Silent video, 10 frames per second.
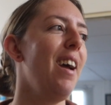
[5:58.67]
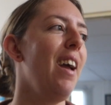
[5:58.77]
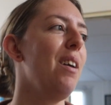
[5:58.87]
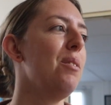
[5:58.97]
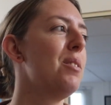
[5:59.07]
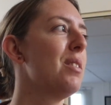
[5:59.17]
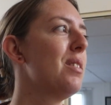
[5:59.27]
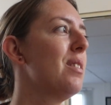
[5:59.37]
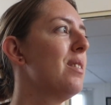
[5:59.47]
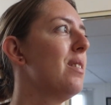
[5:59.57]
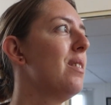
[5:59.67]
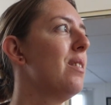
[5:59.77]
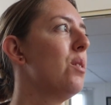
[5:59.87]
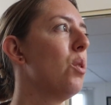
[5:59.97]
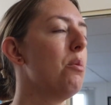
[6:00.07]
He was just
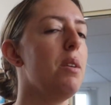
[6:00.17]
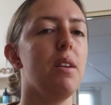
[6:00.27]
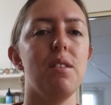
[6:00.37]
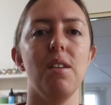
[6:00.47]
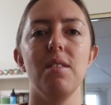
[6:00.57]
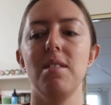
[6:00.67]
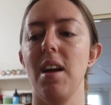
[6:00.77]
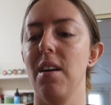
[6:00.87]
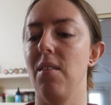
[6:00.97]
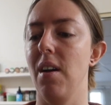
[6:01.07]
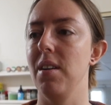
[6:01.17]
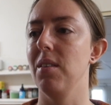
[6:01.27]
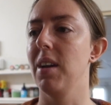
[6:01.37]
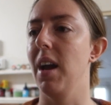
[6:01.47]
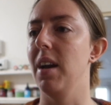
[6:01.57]
talking to me, he goes, "You don't sound right, are
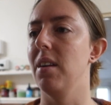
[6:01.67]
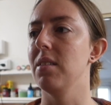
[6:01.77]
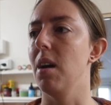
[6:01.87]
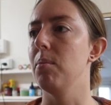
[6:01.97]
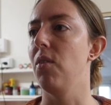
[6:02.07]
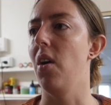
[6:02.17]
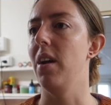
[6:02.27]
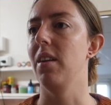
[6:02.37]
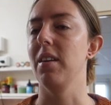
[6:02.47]
you okay?" And I was like, "I'm fine,